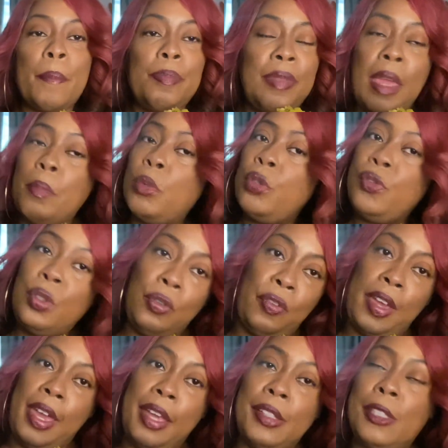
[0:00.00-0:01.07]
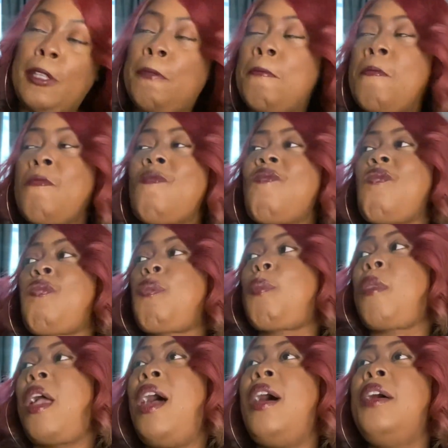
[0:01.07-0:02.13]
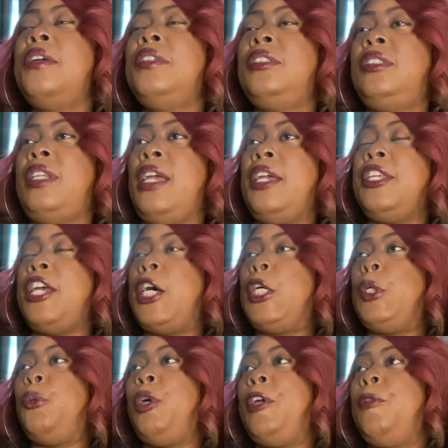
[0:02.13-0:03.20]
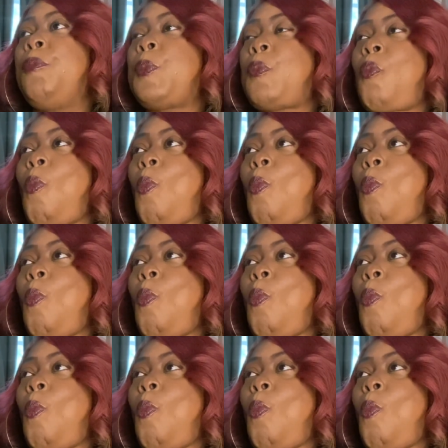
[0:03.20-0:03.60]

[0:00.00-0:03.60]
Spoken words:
They move too fast. I understand y'all when